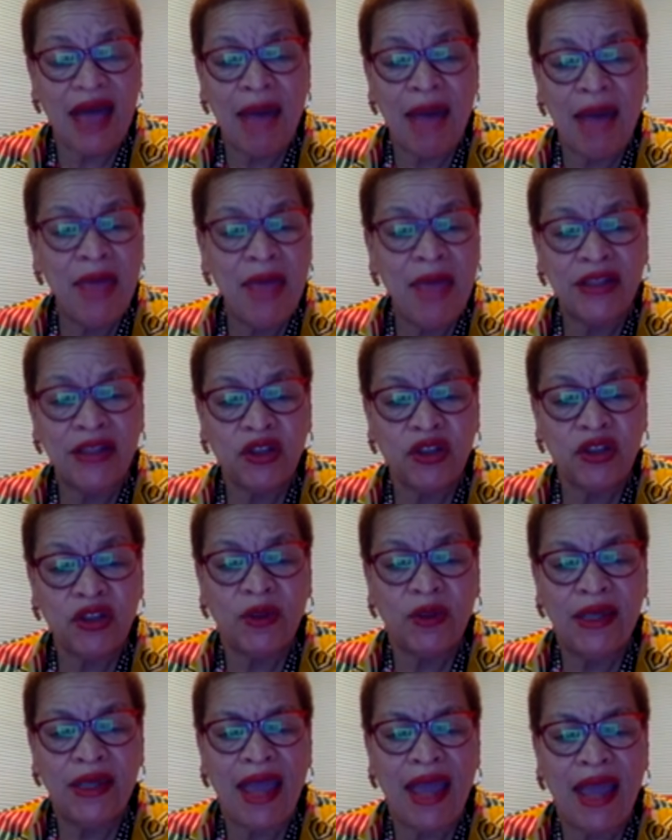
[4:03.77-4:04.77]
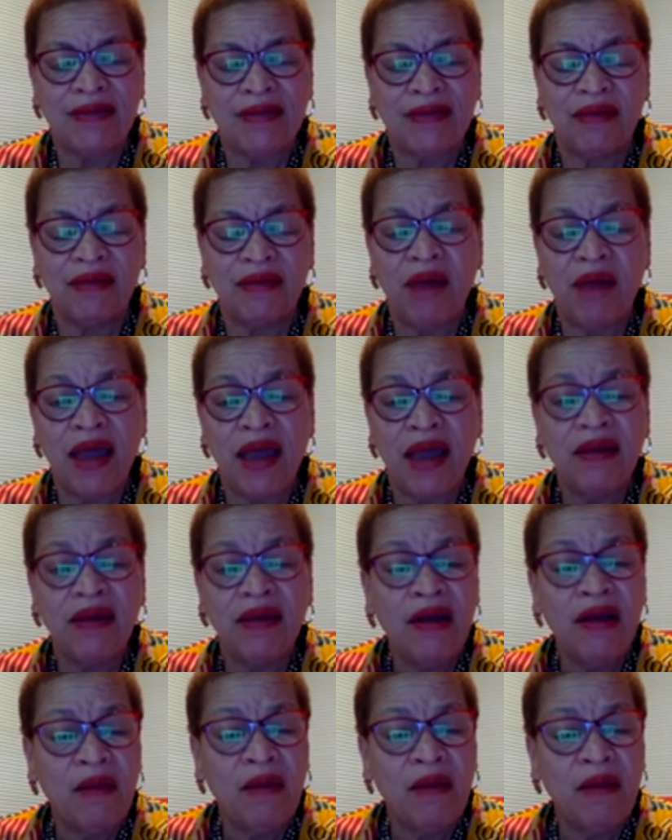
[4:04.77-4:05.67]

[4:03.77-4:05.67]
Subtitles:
I'm not sure what he has in mind,